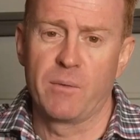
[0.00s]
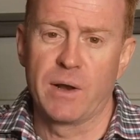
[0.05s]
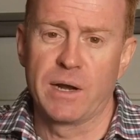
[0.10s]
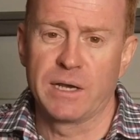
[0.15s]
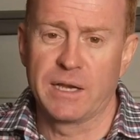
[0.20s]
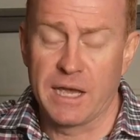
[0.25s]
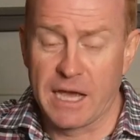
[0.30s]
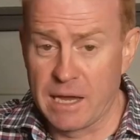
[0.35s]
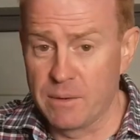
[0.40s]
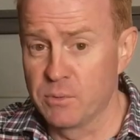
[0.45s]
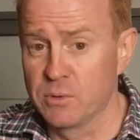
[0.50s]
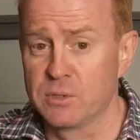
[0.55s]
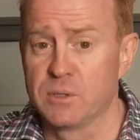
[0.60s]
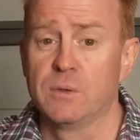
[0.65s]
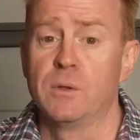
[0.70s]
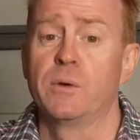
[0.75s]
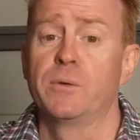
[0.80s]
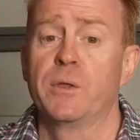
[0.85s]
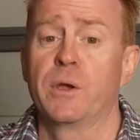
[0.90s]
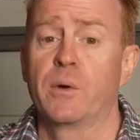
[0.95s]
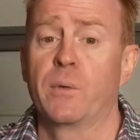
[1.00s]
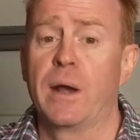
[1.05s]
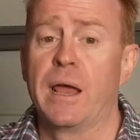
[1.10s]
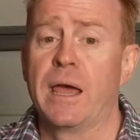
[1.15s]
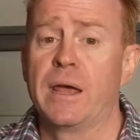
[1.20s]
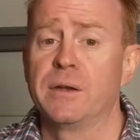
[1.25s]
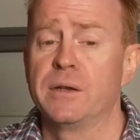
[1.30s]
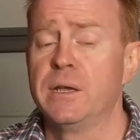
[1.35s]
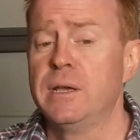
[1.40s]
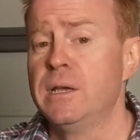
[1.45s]
run cables along the
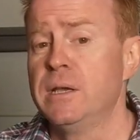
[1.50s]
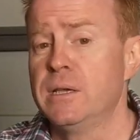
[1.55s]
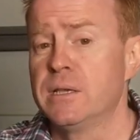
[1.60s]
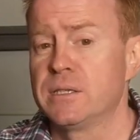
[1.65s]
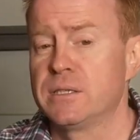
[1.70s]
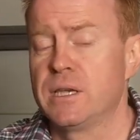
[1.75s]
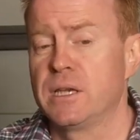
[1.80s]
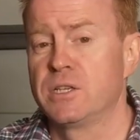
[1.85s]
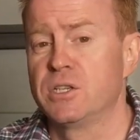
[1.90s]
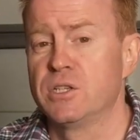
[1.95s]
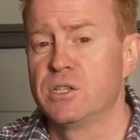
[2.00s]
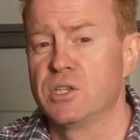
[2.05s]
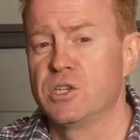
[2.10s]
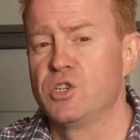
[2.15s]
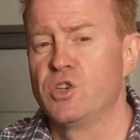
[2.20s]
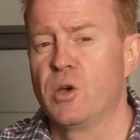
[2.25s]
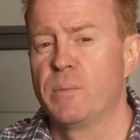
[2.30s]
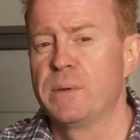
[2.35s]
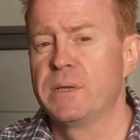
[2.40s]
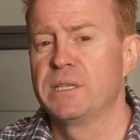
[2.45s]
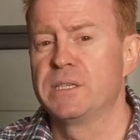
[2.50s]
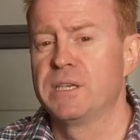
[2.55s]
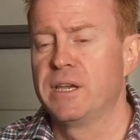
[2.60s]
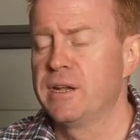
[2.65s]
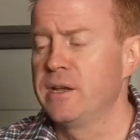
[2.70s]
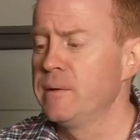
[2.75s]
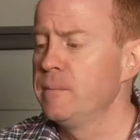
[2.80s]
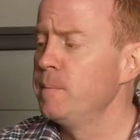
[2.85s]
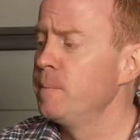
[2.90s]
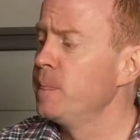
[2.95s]
ground, such as a shopping
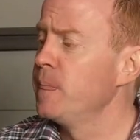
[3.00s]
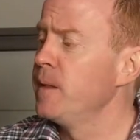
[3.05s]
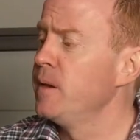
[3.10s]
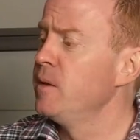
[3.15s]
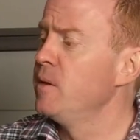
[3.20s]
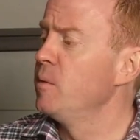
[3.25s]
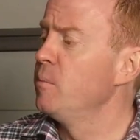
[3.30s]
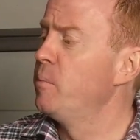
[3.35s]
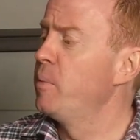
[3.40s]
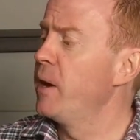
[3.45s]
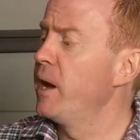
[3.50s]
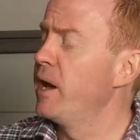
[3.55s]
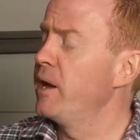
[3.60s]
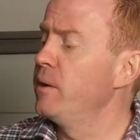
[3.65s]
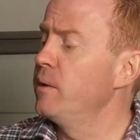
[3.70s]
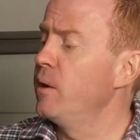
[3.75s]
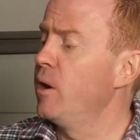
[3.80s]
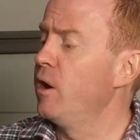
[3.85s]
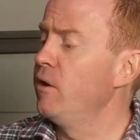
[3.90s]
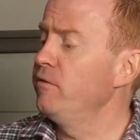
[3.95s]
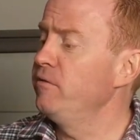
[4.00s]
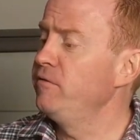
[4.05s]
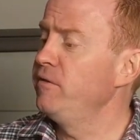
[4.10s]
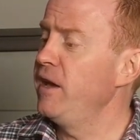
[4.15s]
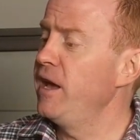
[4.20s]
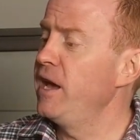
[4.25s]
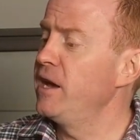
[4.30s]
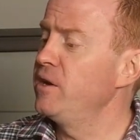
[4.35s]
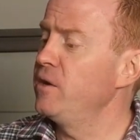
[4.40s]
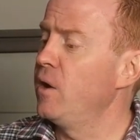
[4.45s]
centre. But I
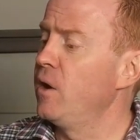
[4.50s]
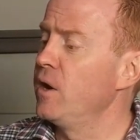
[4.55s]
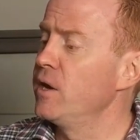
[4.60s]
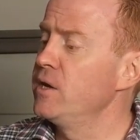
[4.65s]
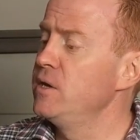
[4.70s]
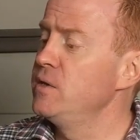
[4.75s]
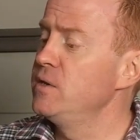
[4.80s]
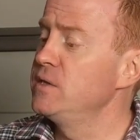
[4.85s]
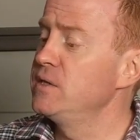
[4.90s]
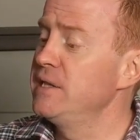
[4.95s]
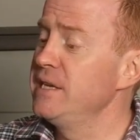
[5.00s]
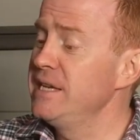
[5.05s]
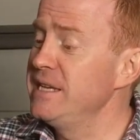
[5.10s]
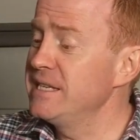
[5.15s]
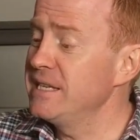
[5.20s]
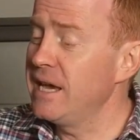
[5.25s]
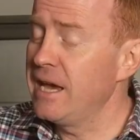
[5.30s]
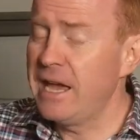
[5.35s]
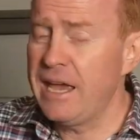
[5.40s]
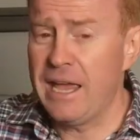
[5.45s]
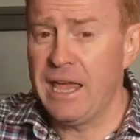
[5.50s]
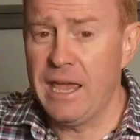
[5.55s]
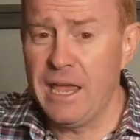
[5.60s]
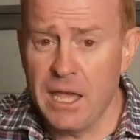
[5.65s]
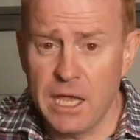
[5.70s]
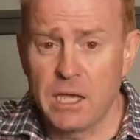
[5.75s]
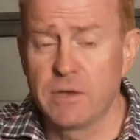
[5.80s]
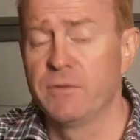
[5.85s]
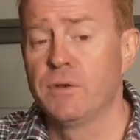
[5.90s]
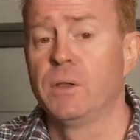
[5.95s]
found I use these a
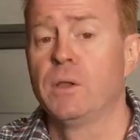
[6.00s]
heck of a